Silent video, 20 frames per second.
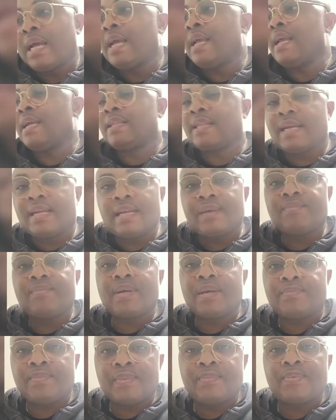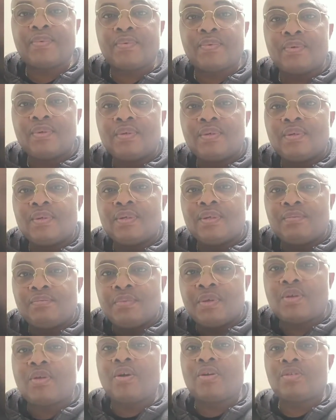I hate Anambra people.
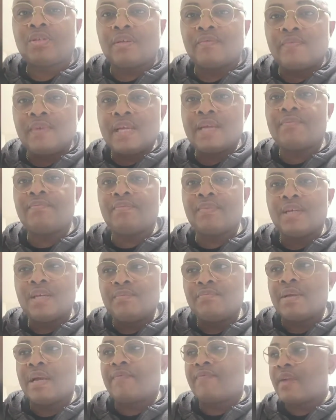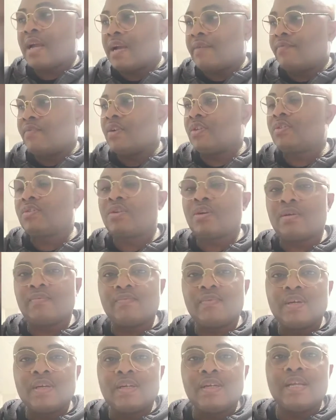Because of them, Biafra have not
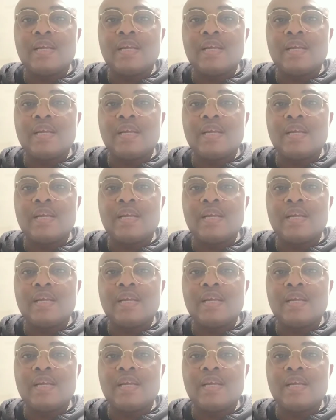come.